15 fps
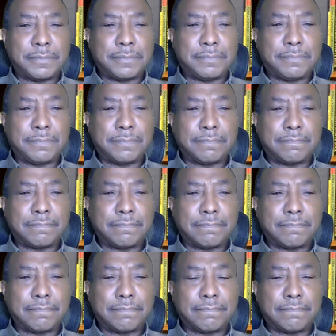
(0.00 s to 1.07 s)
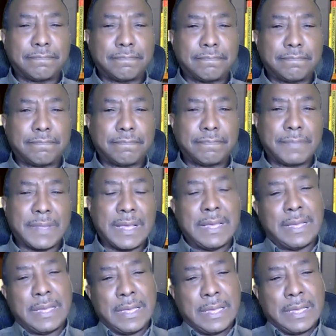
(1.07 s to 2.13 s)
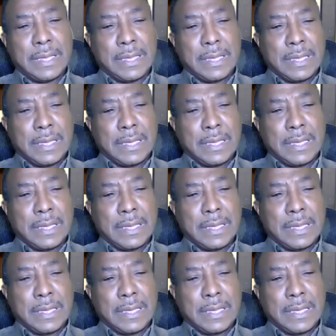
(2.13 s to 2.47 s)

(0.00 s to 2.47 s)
Nobody speaks.